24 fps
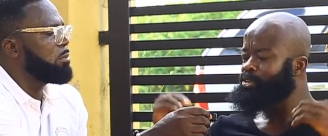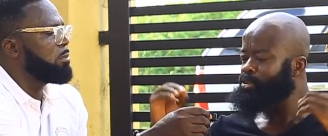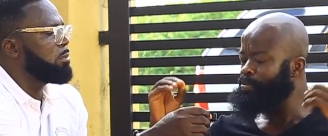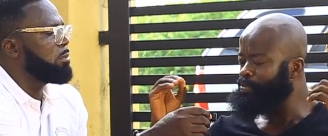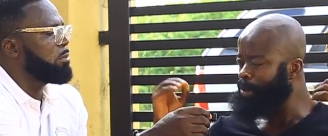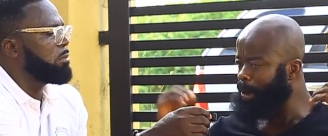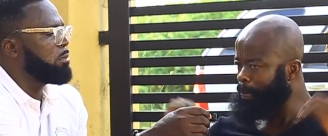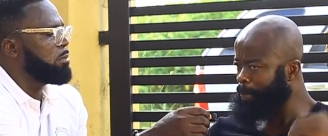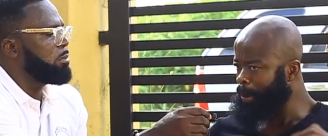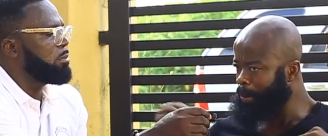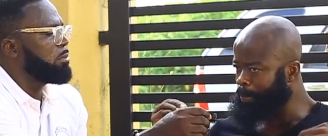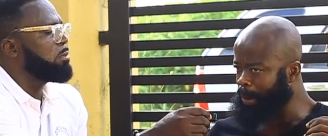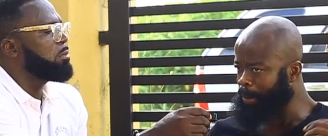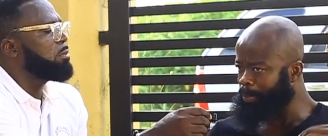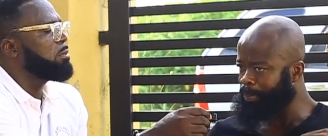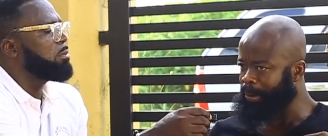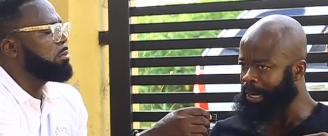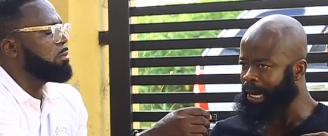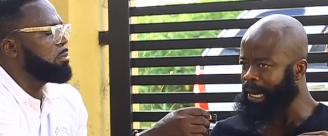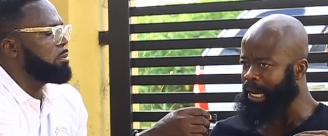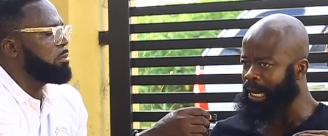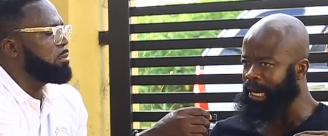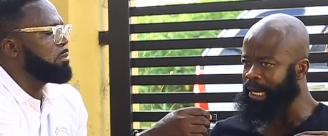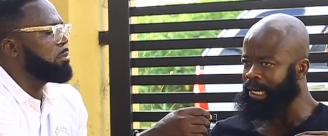Speaker 1: juma
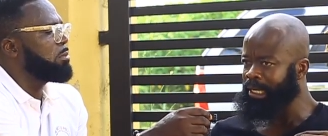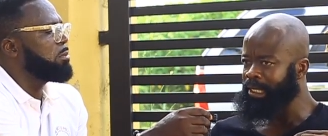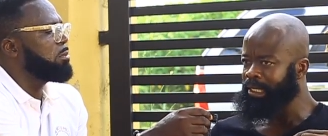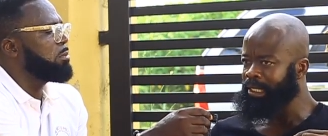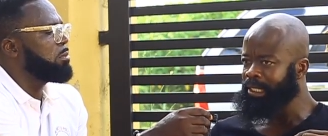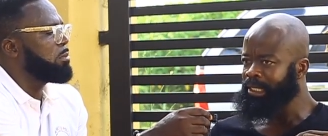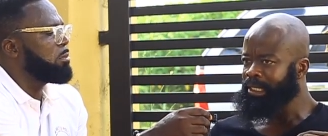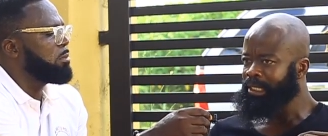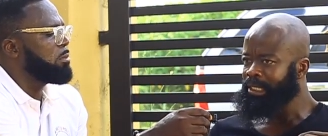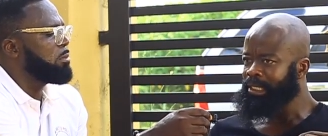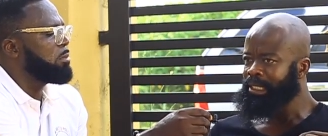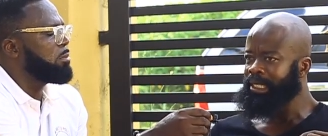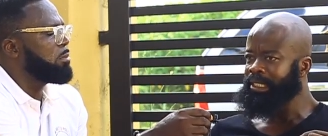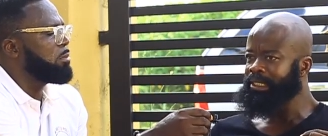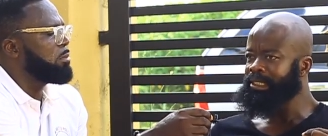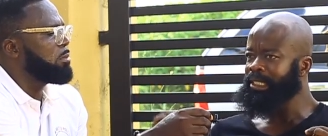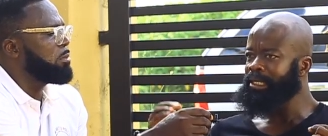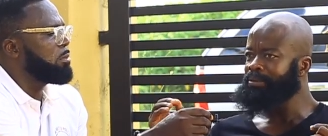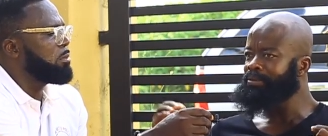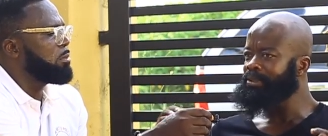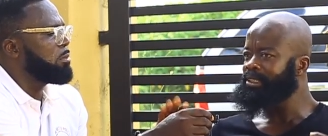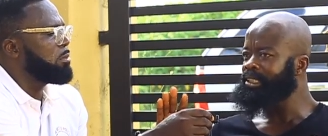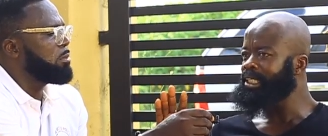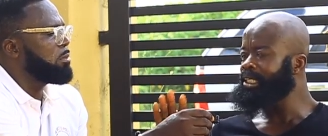papa. The
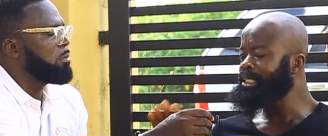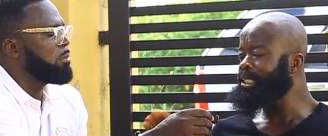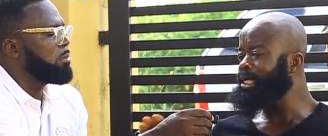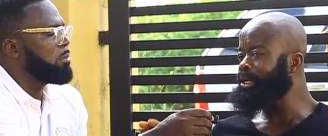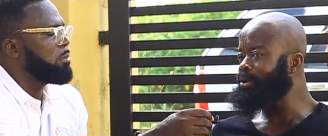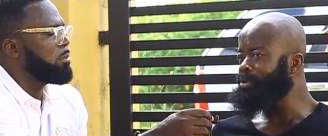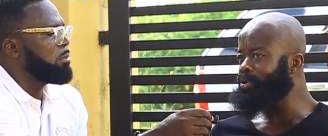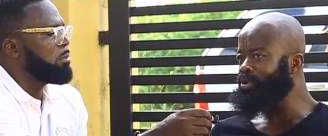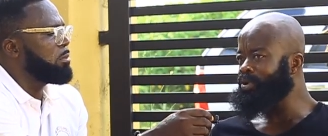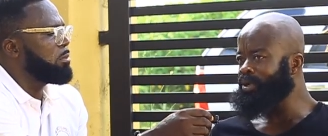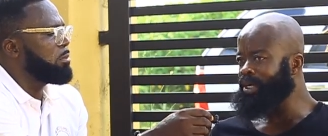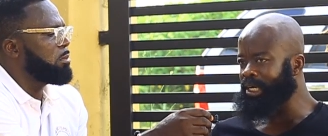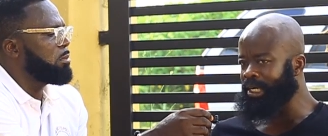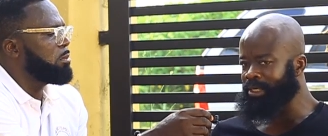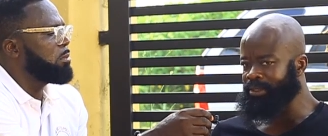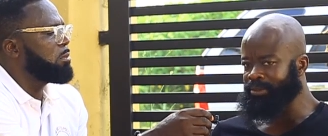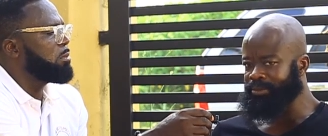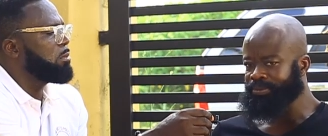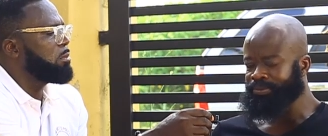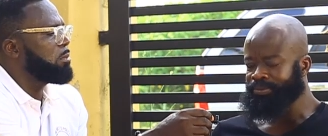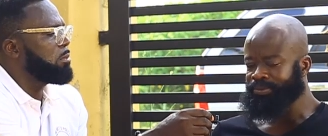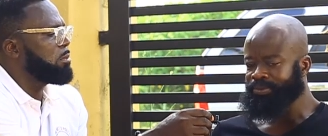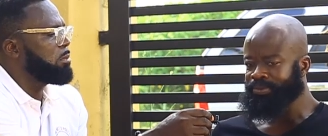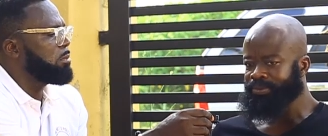service said their walk
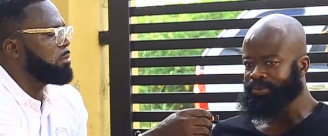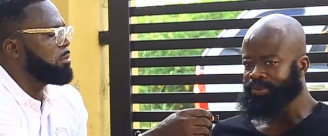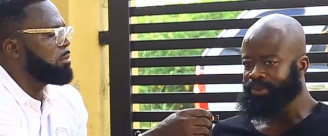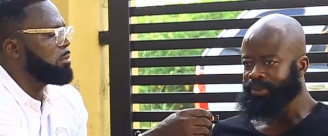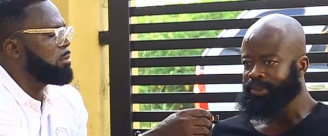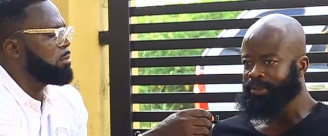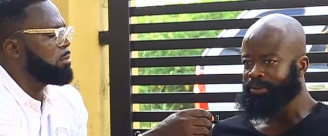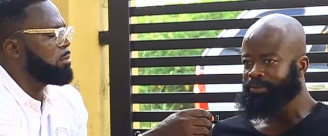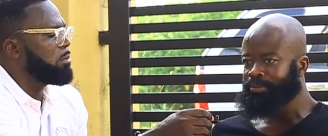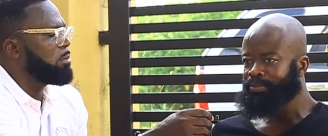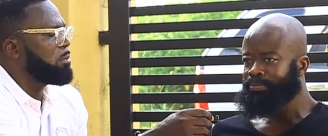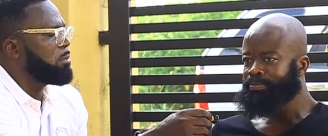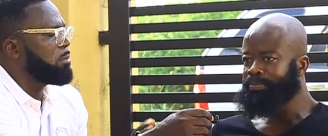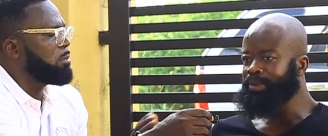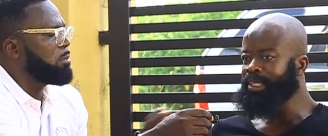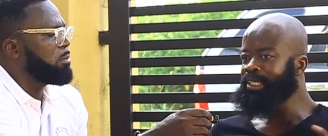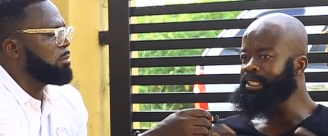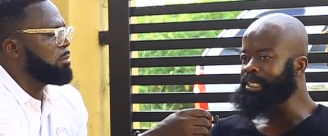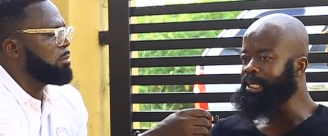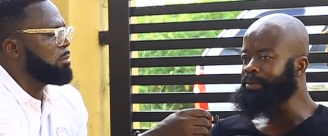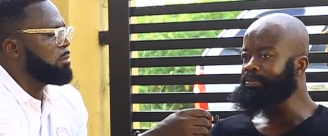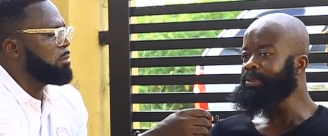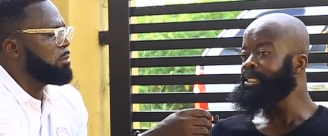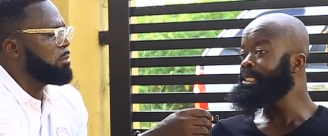canoe.
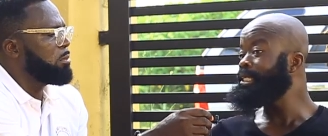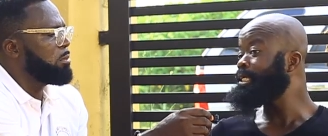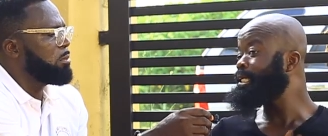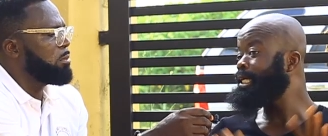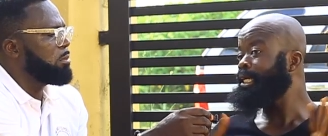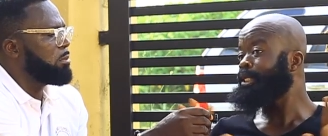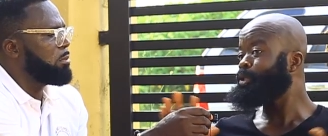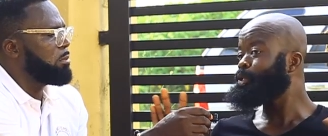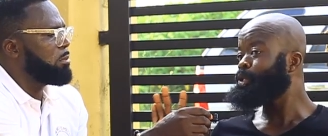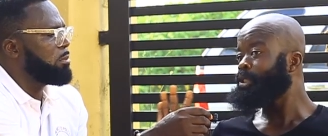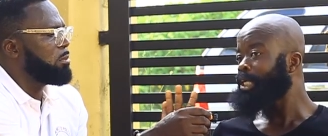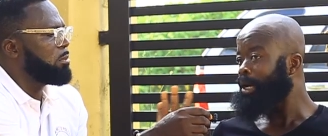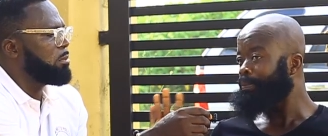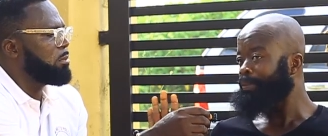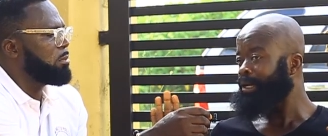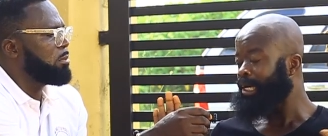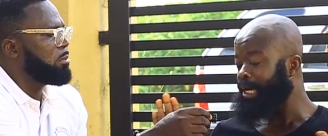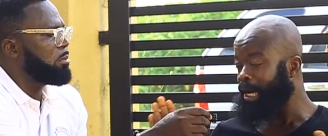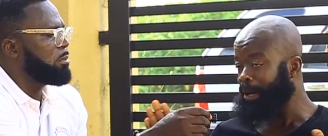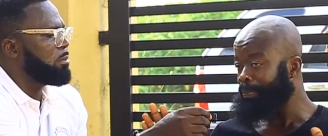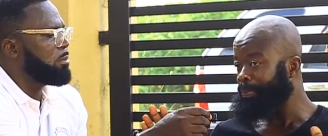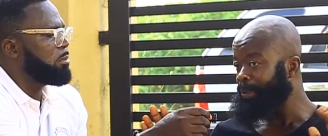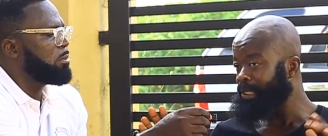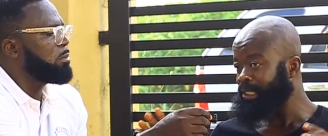Medium indication I'm a
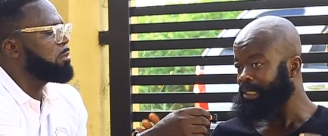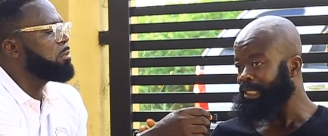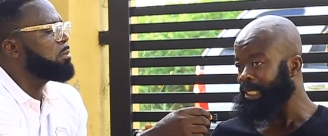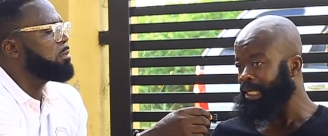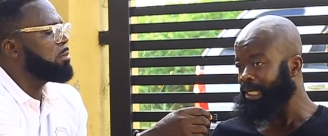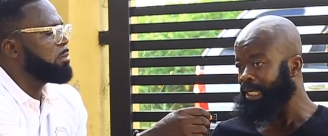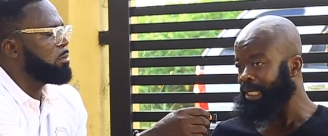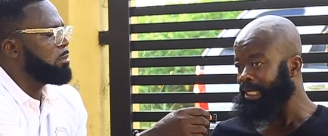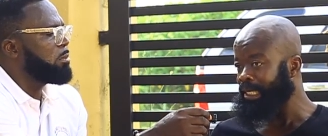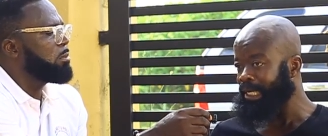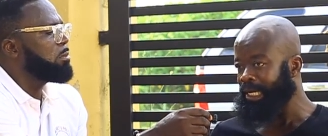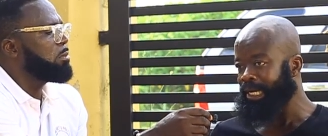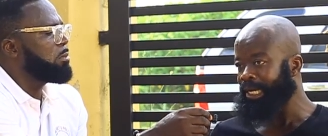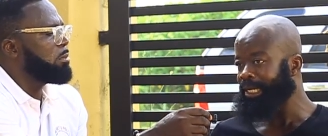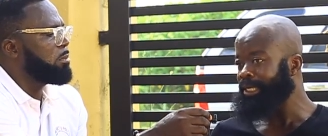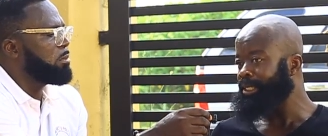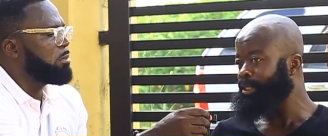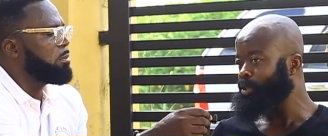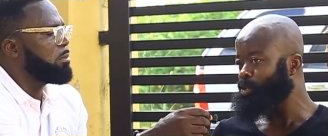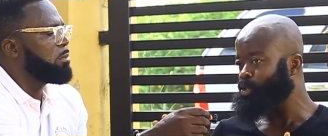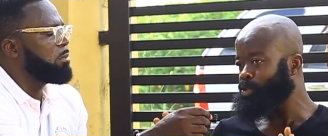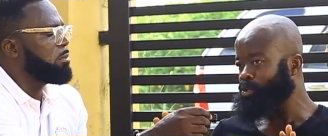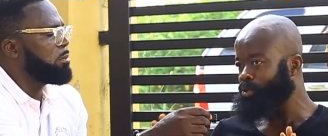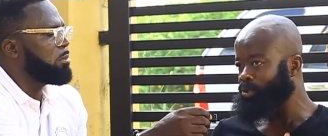carpenter that
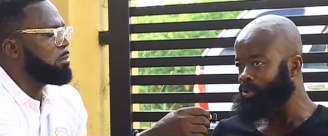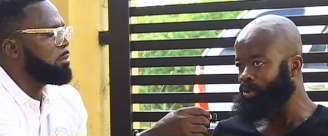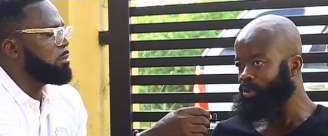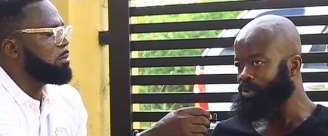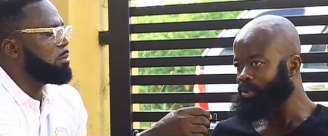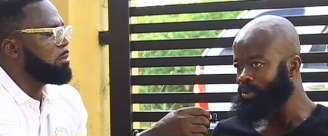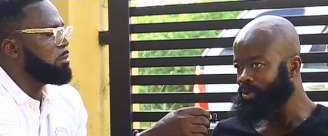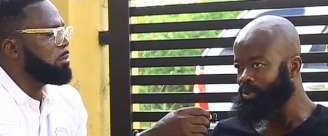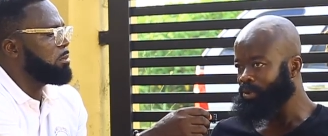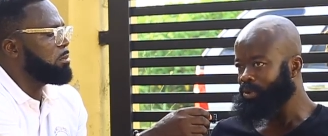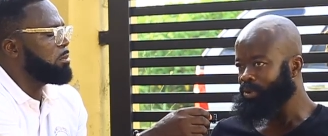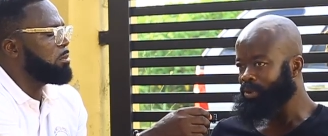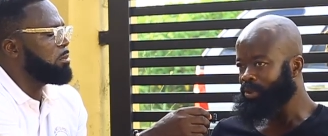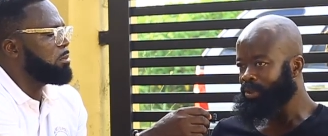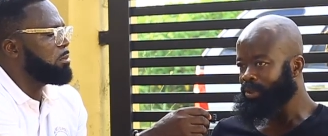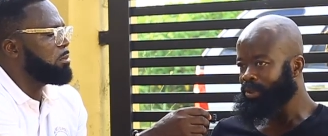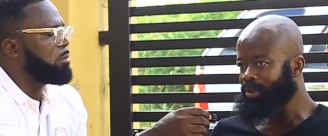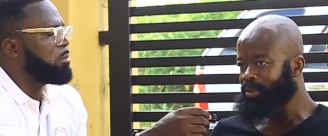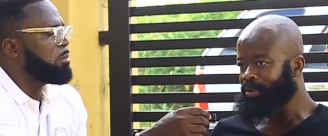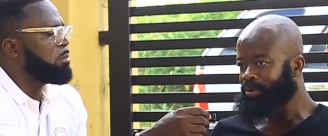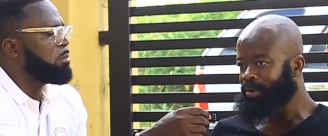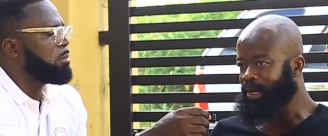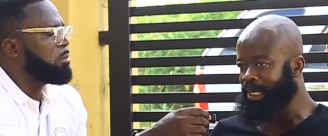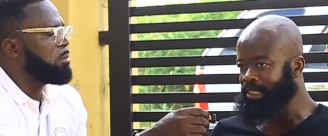at the toe.
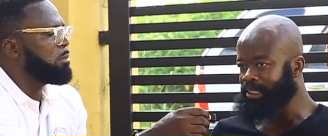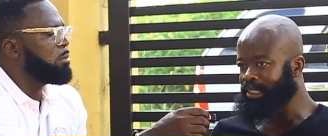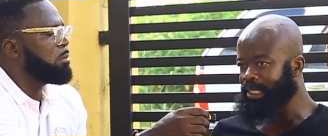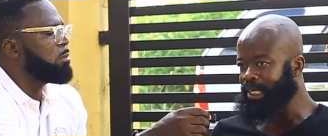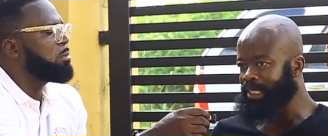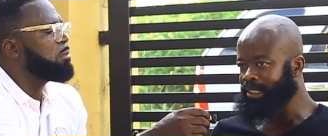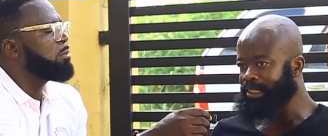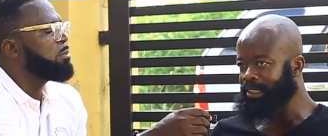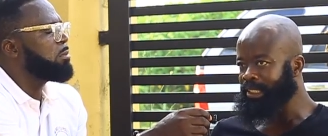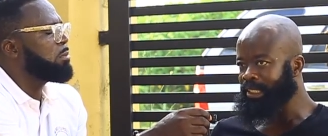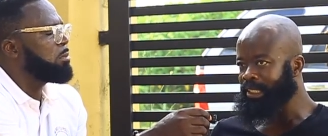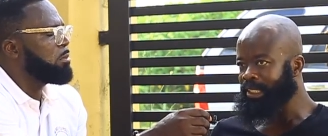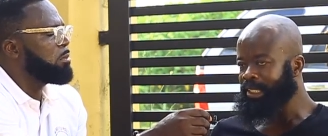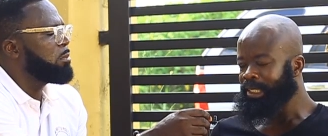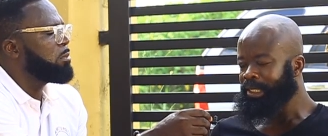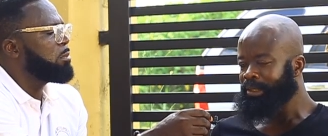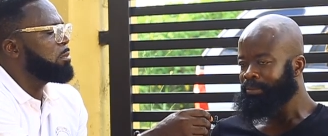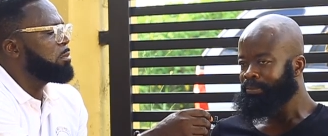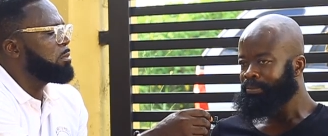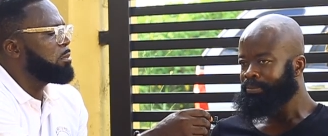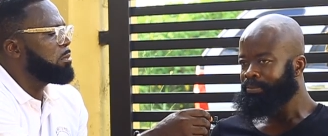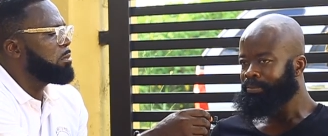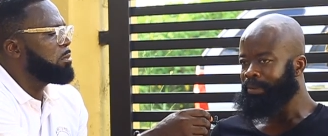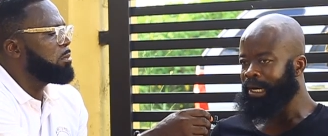What I say,
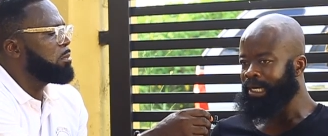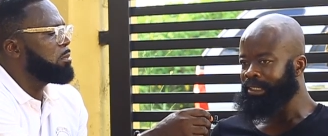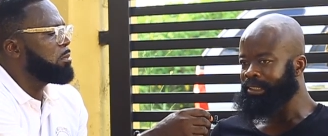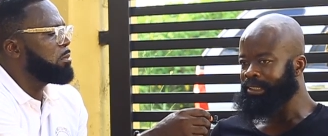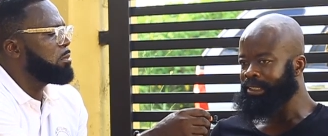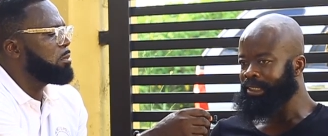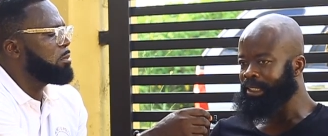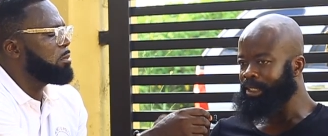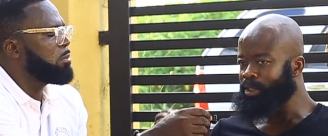but